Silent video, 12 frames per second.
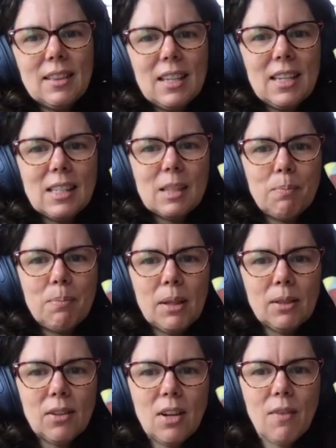these
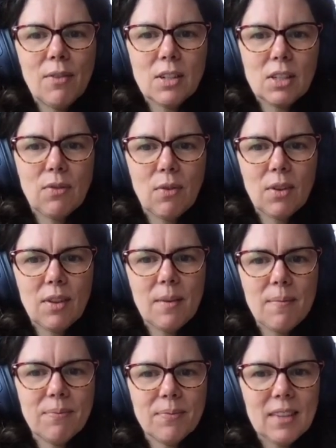pillow covers for
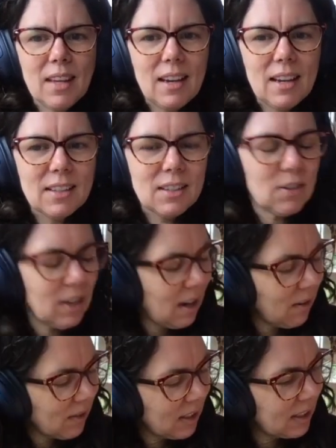them. And you
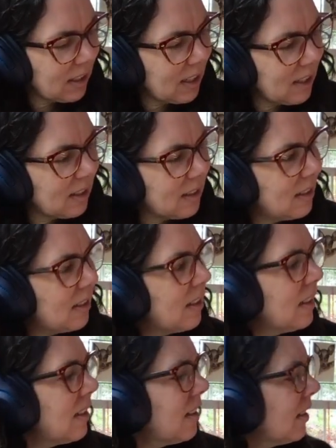can't really
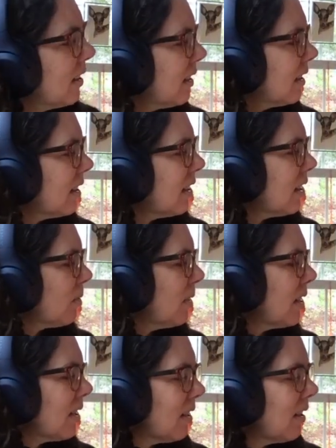this one
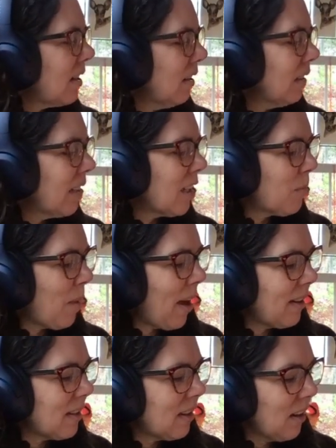isn't nearly as
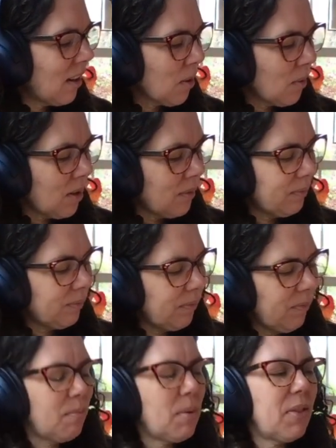bad as the other one,
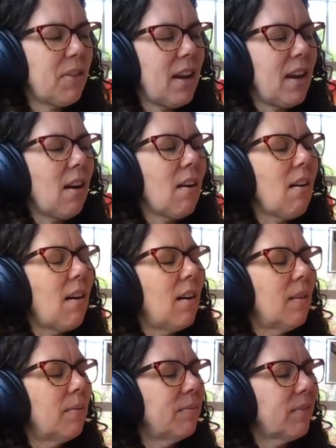but they are
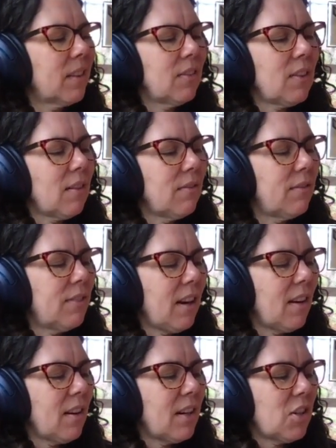um, they've gotten
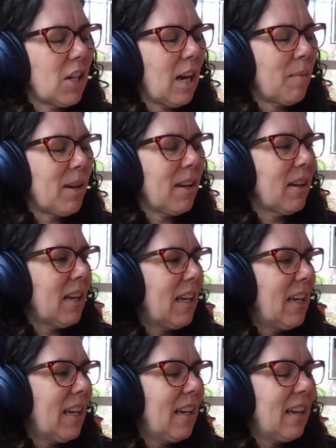very shabby,
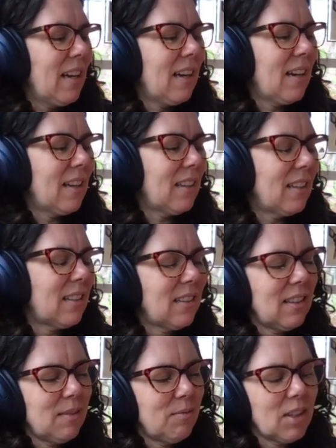and
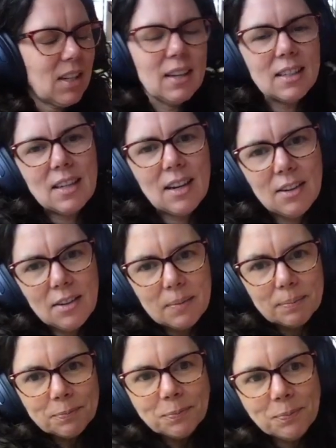I'm kind of tired of them.